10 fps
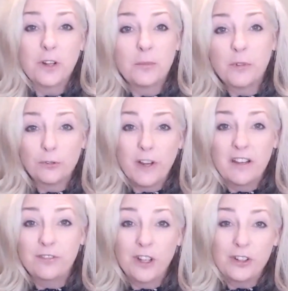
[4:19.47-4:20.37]
from
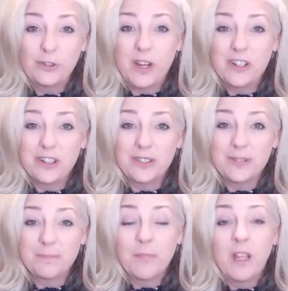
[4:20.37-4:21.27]
rate fluctuations.